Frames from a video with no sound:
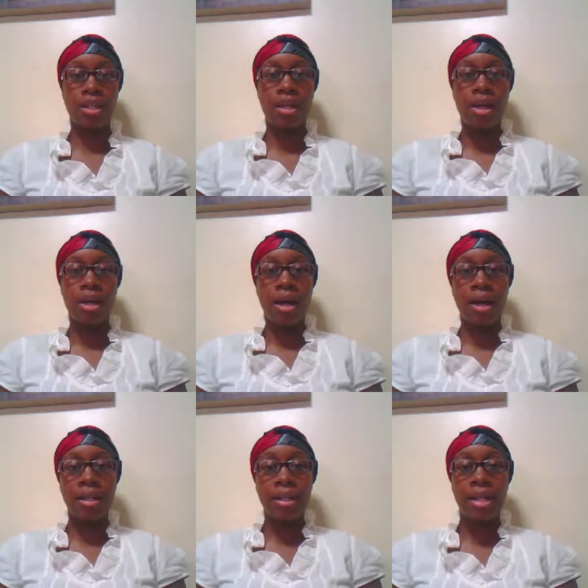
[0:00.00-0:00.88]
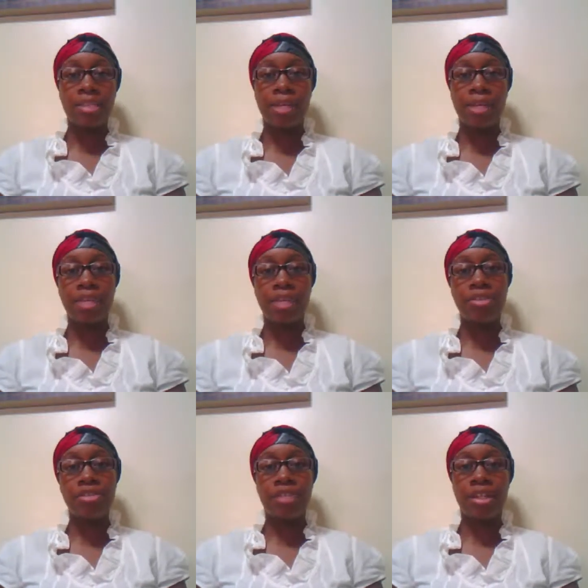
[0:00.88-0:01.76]
Hi class, my name is
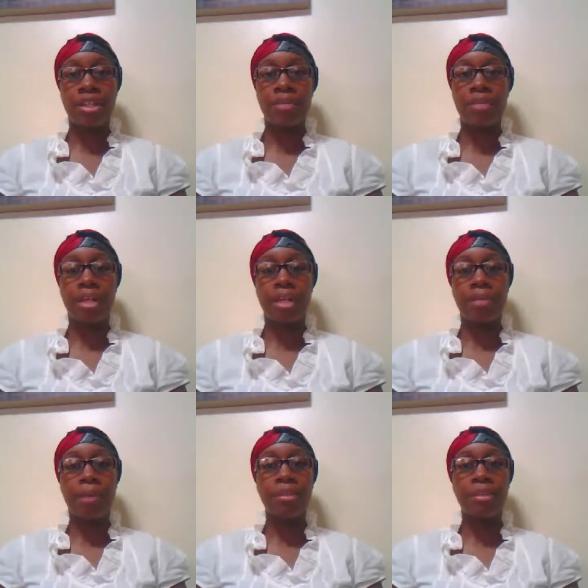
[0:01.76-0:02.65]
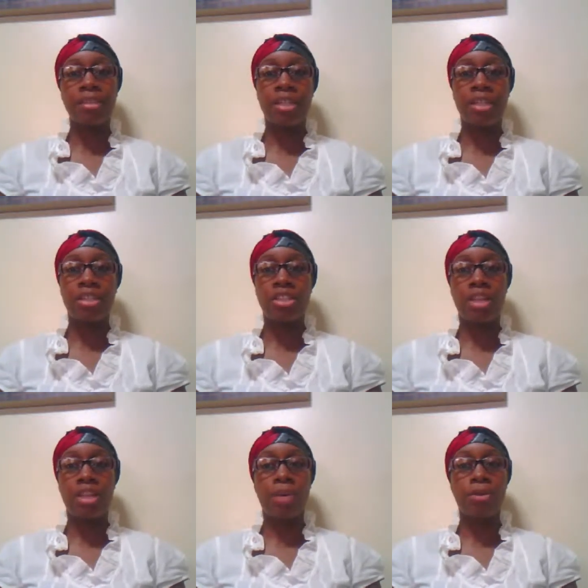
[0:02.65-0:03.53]
Siobhan, and in my presentation I
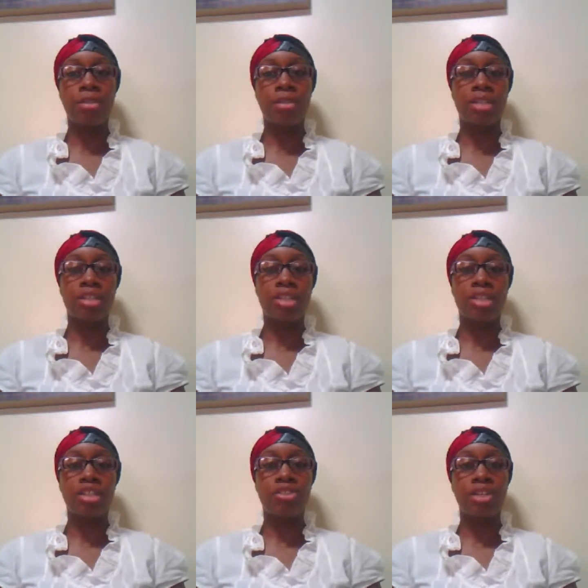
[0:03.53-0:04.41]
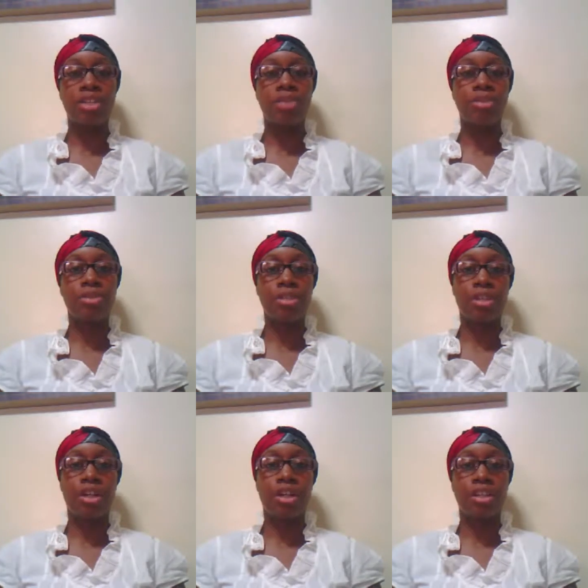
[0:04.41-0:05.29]
will discuss the history of Brazilian
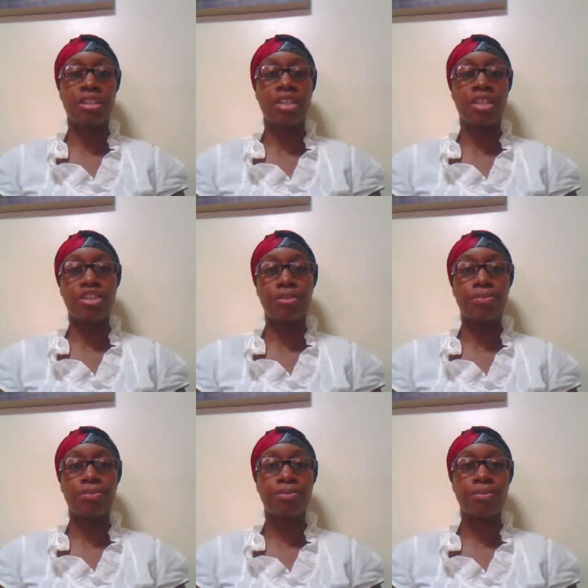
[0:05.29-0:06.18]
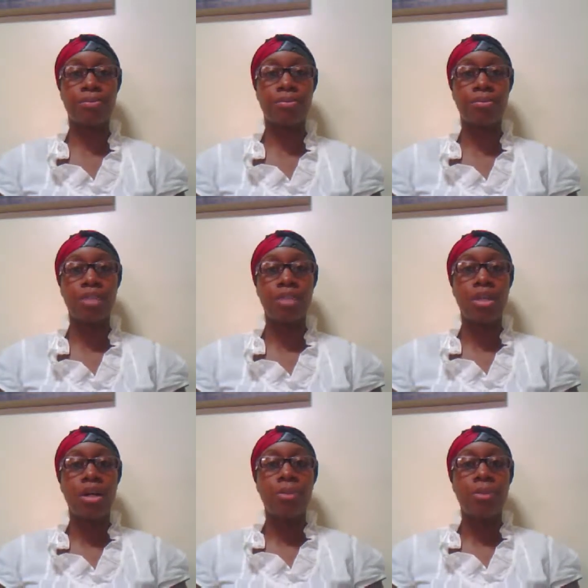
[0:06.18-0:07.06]
architecture.
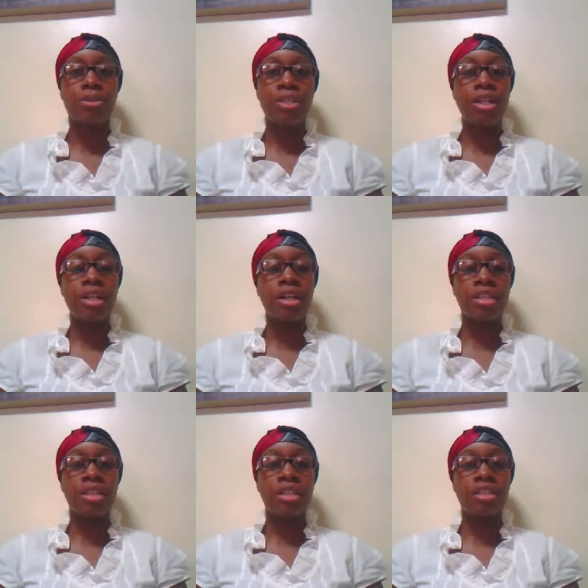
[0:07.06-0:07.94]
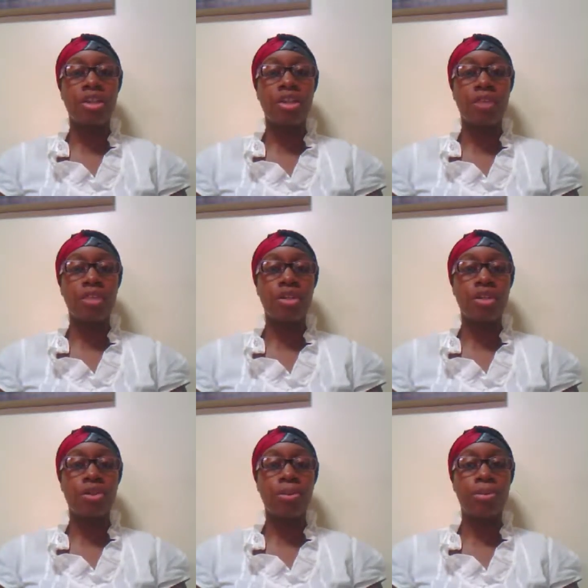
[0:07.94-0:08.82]
Brazilian architecture often
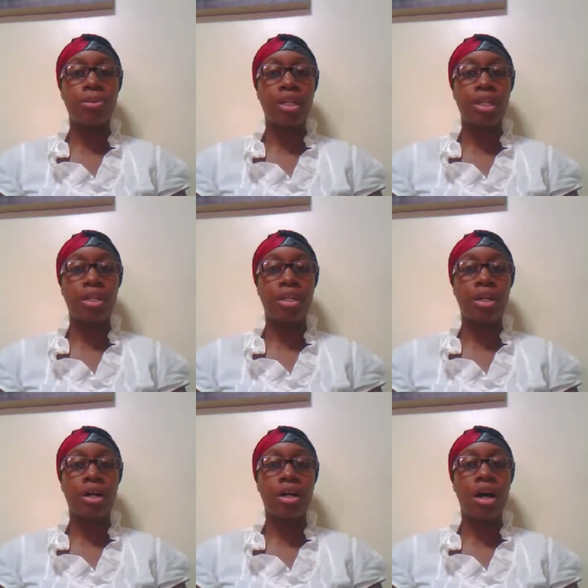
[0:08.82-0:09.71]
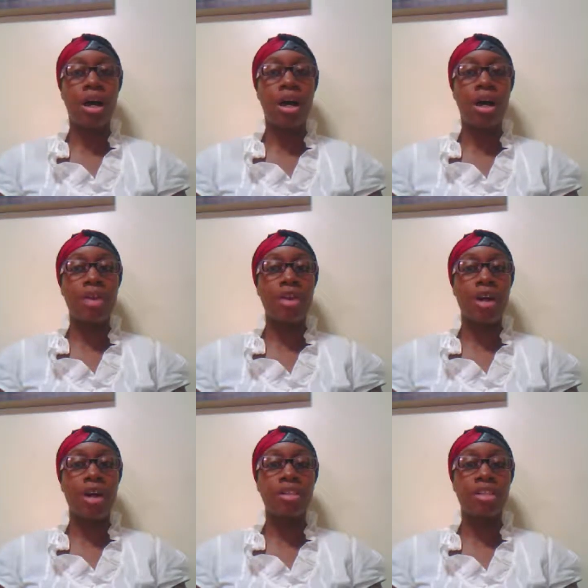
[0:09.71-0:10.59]
incorporated the other arts
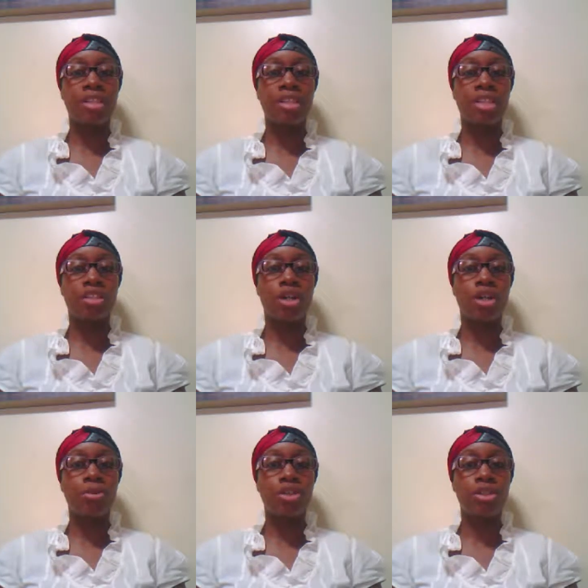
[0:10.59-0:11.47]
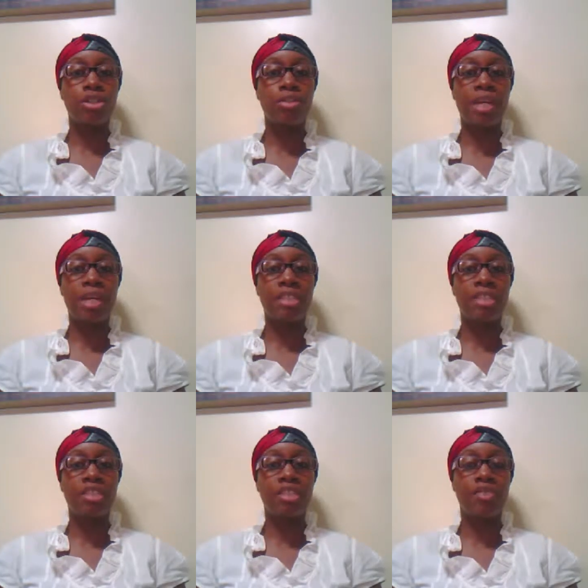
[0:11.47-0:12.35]
such as sculptures, paintings,
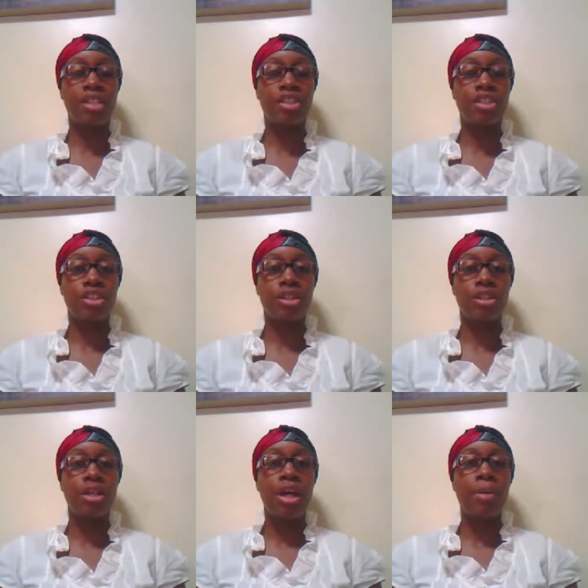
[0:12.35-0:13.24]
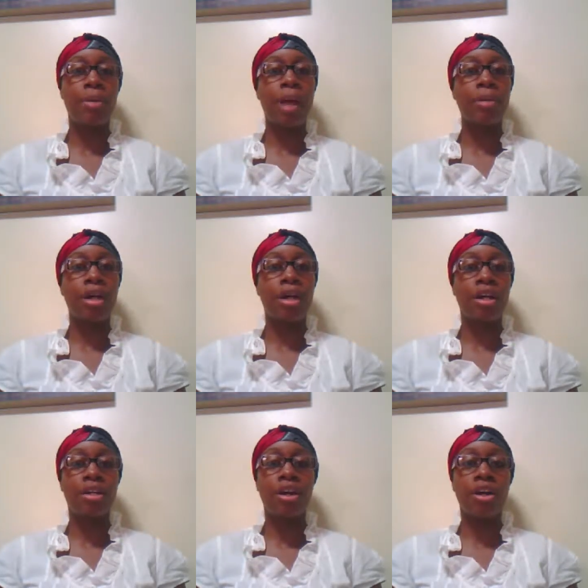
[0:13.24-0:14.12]
furniture, and popular art and
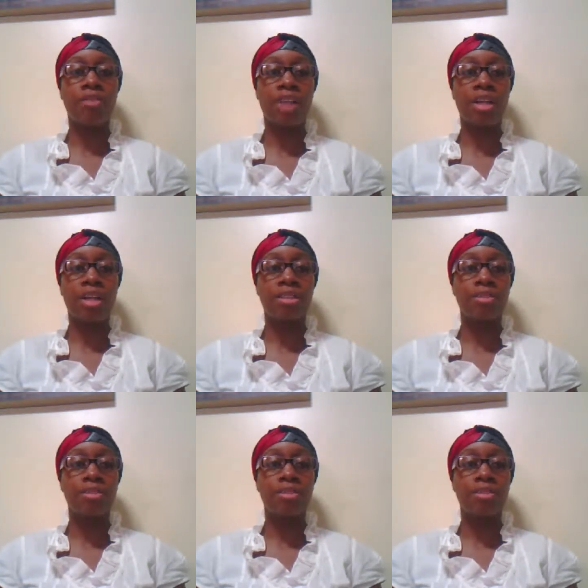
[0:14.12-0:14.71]
artifacts.